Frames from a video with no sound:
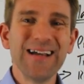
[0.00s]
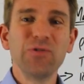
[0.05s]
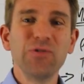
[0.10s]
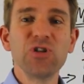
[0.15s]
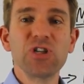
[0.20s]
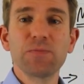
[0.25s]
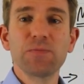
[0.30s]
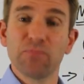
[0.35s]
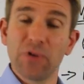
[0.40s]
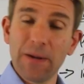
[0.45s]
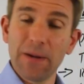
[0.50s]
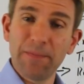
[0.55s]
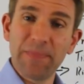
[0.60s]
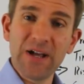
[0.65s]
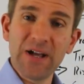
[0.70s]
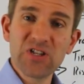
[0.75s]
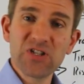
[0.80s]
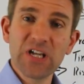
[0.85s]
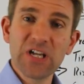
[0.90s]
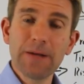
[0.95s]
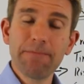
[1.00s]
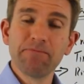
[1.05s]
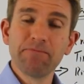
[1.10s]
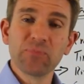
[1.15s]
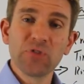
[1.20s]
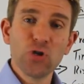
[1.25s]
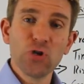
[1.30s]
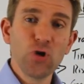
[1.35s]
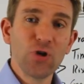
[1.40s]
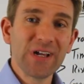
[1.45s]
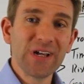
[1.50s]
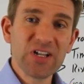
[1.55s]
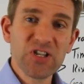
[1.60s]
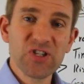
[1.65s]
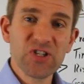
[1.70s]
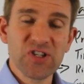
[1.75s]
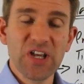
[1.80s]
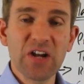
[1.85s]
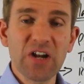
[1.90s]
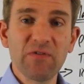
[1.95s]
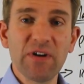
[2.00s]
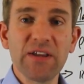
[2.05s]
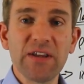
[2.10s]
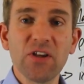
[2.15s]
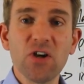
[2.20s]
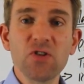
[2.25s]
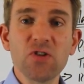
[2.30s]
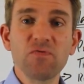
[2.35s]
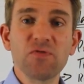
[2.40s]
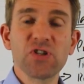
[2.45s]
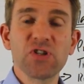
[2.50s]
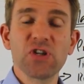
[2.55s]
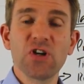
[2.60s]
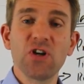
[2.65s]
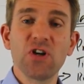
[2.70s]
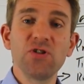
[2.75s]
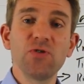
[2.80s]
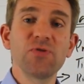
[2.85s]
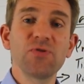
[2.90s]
with spread betting, you can accelerate those returns.